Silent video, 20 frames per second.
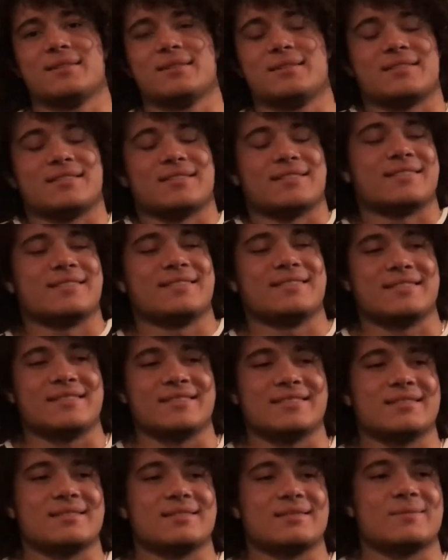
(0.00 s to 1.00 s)

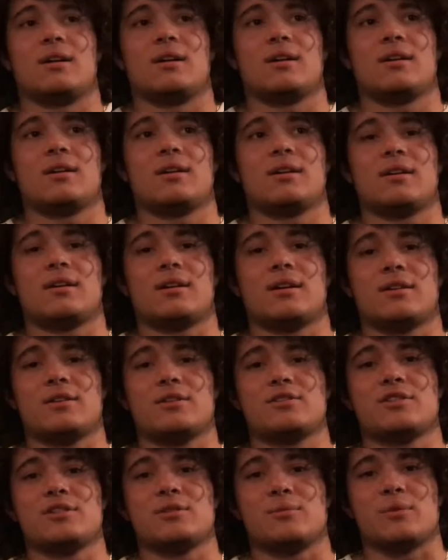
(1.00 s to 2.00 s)
So, I
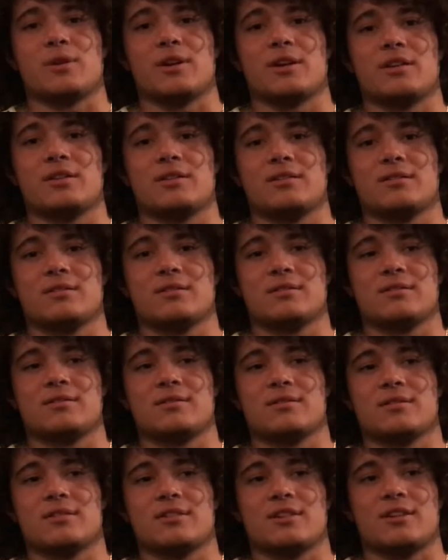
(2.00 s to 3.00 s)
usually write
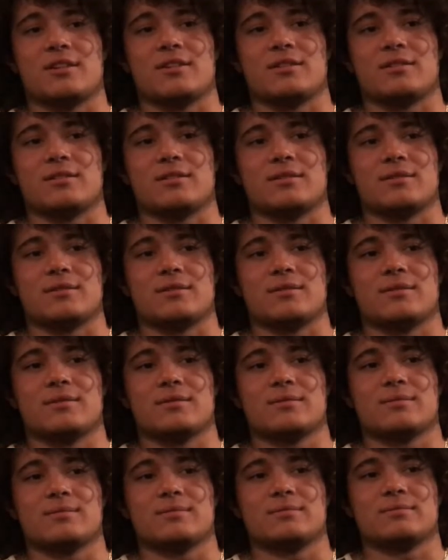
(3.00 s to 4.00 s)
kind of...
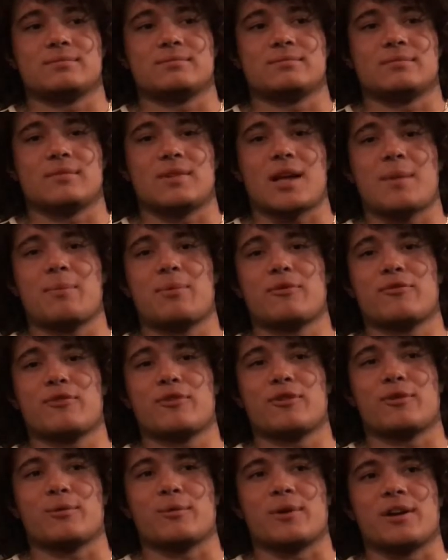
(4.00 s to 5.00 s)
I
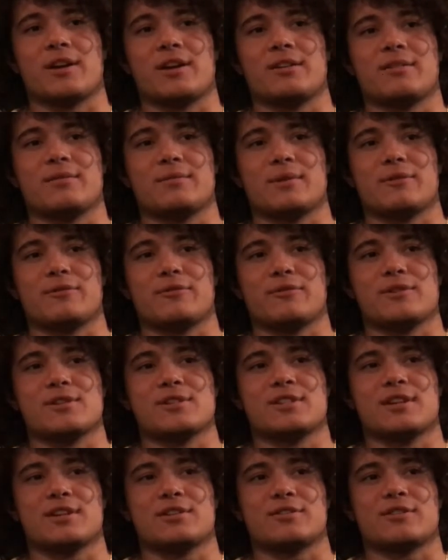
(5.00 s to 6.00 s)
prefer to write. My
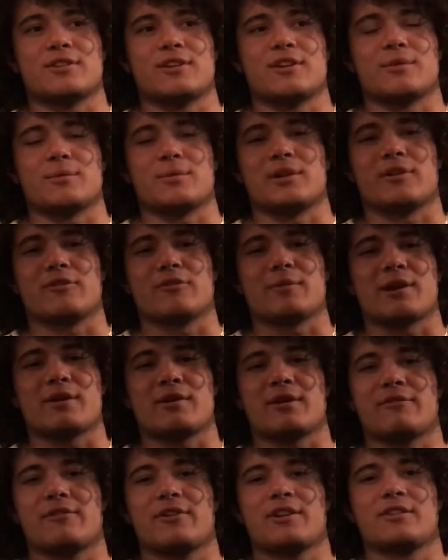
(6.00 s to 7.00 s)
freestyles are kind of whatever. And
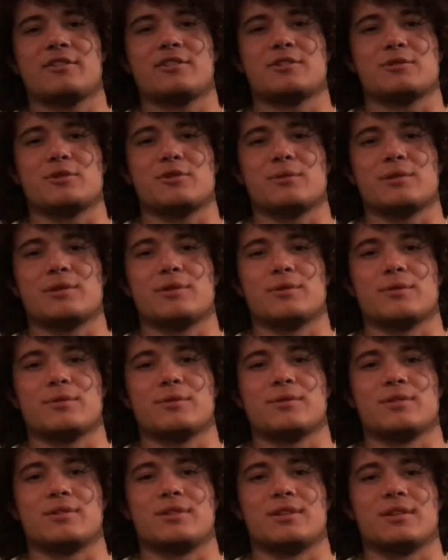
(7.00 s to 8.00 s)
I find I'll just going
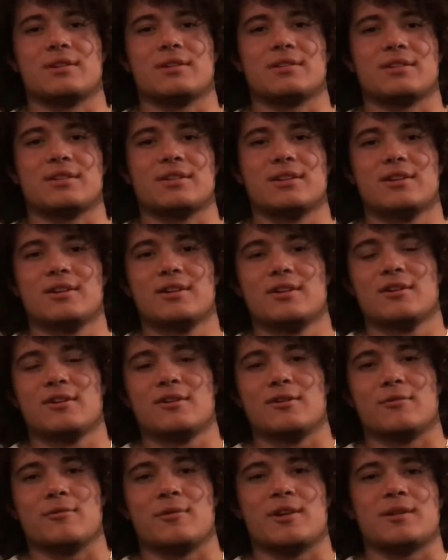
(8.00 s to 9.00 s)
through the day and, like,
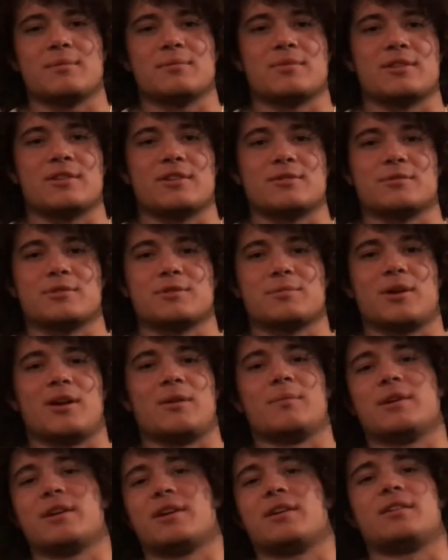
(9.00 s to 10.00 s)
random things will just pop
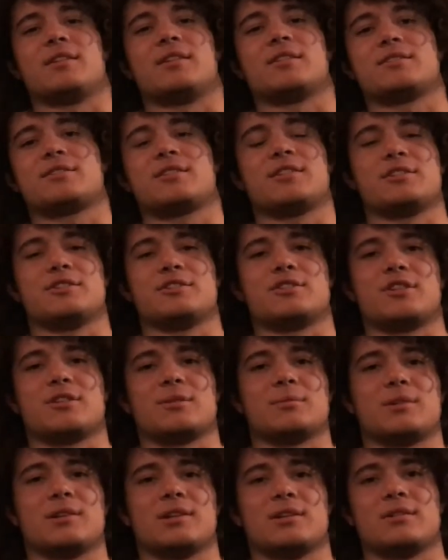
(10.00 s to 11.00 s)
in my head and I just kind of jot
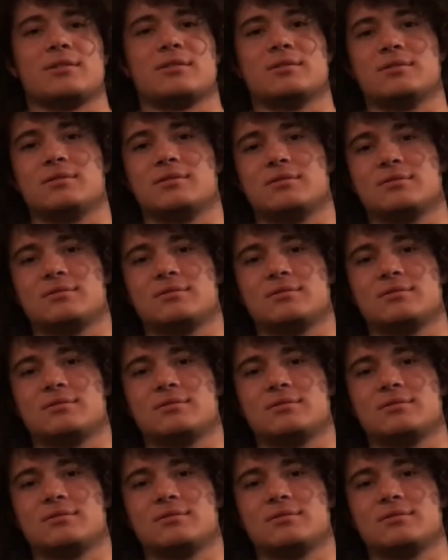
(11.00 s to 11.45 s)
them down. And